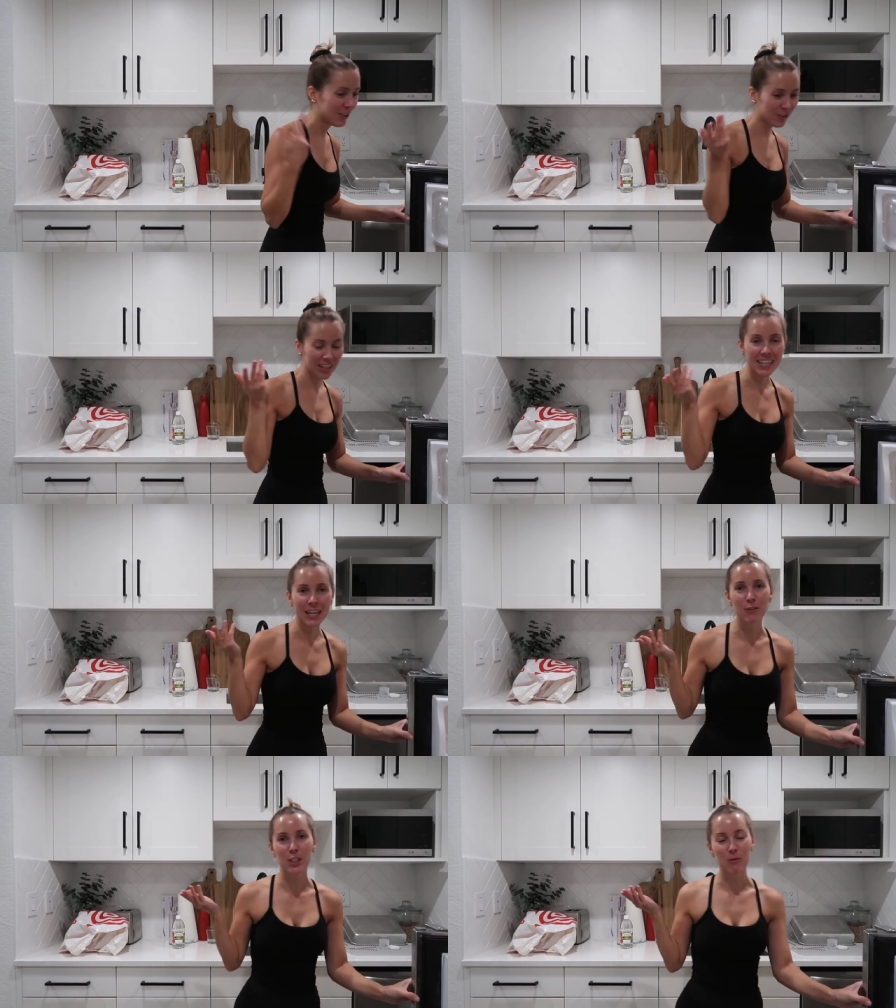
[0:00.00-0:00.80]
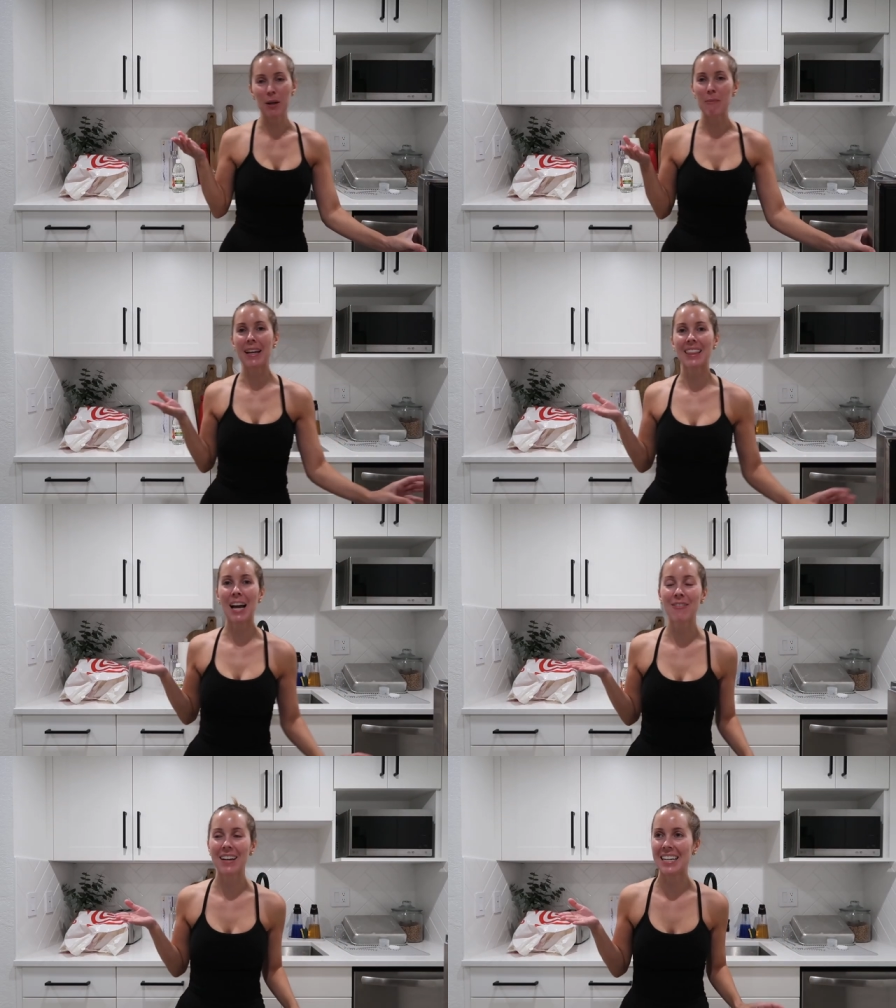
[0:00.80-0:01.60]
you think I would just wanna make
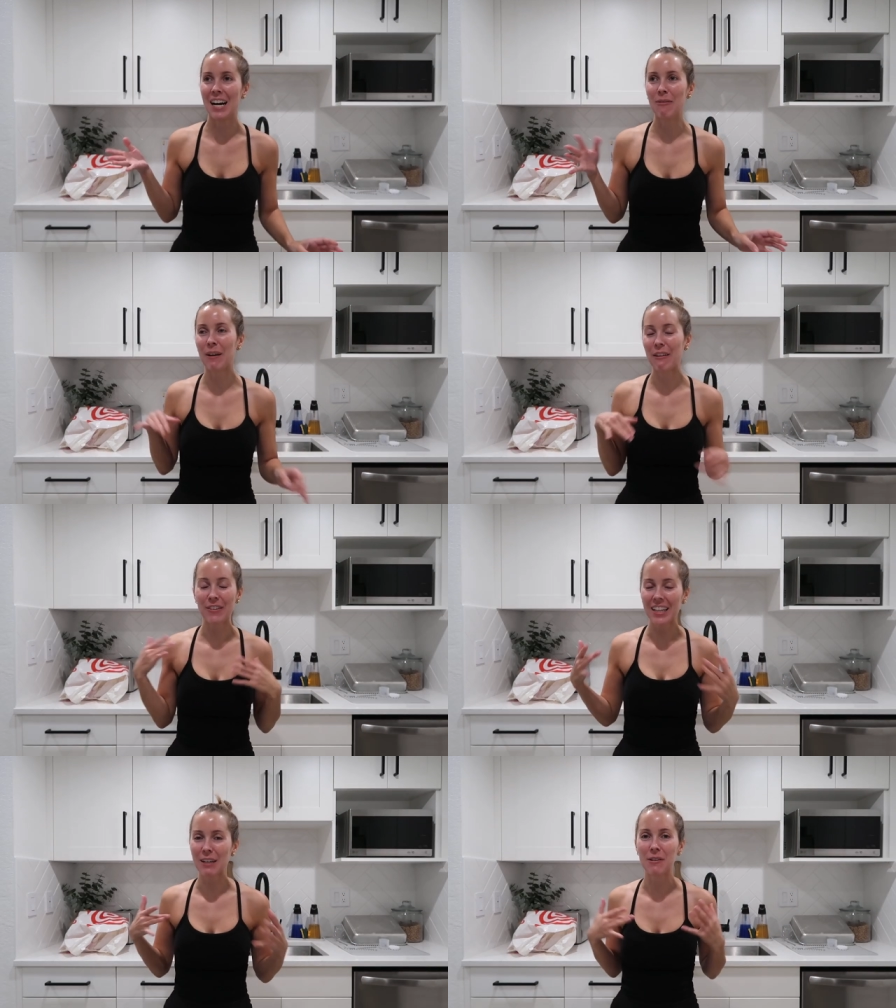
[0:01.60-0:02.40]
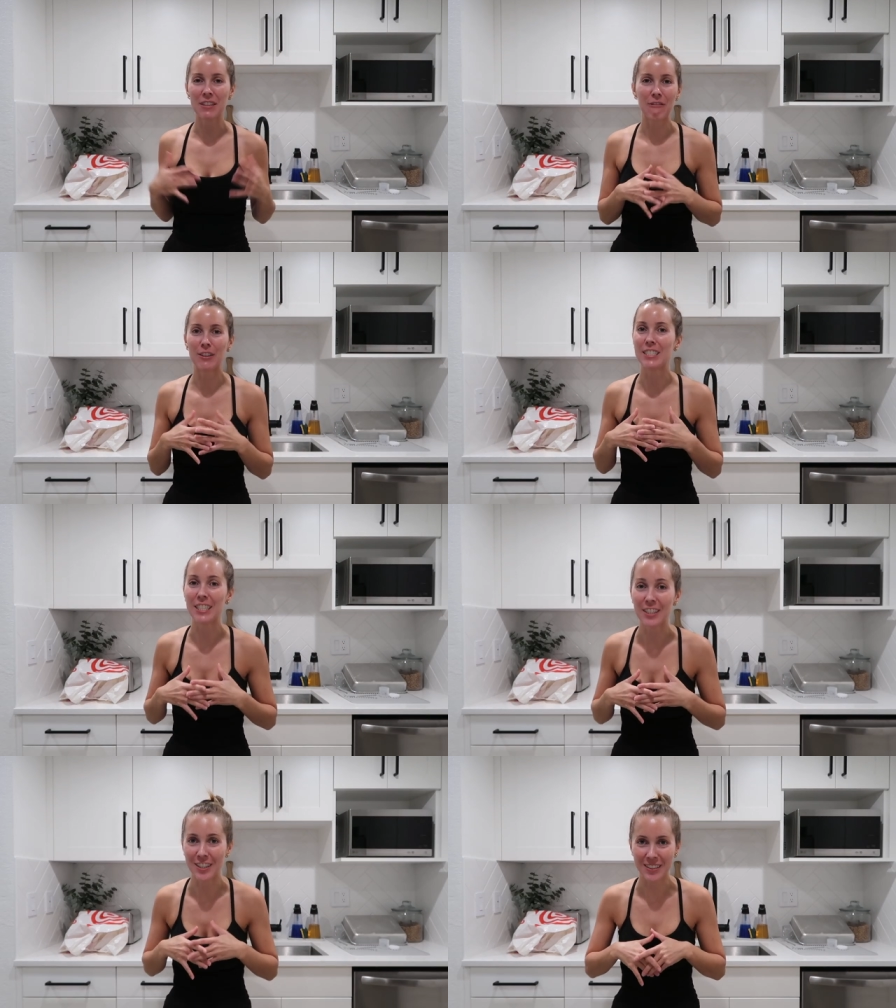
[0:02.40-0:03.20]
that right now, but I feel like I want that for
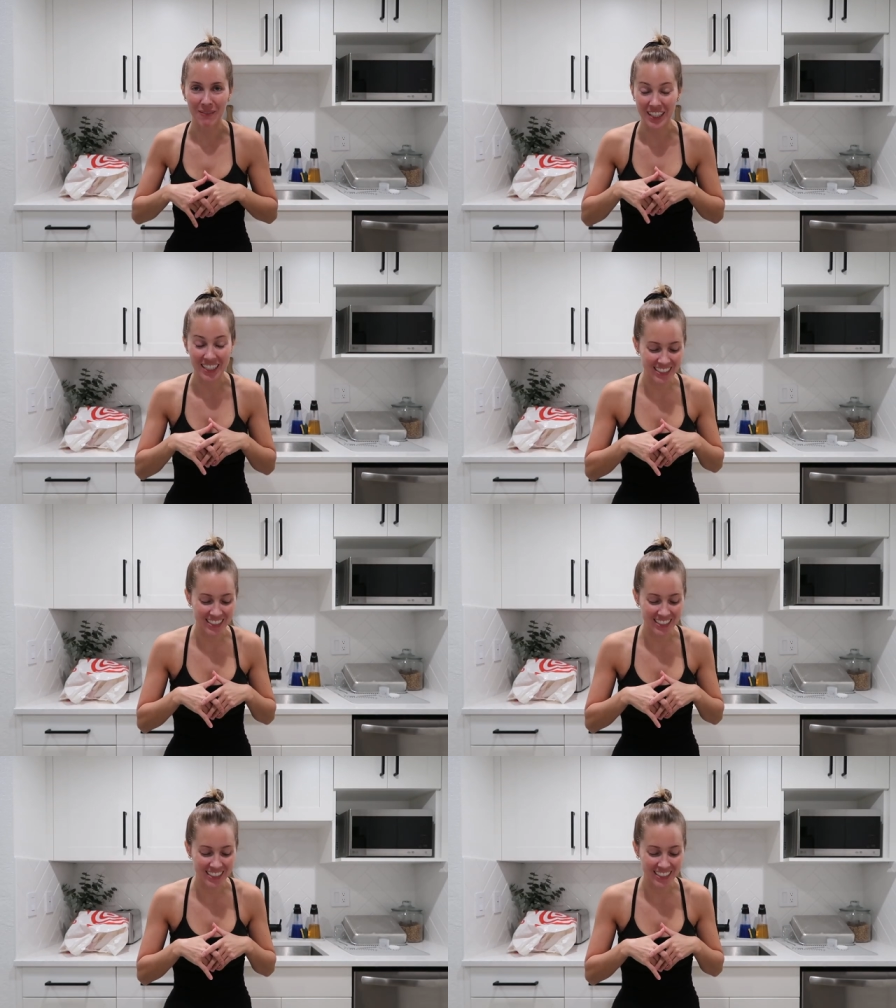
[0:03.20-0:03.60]
dinner or something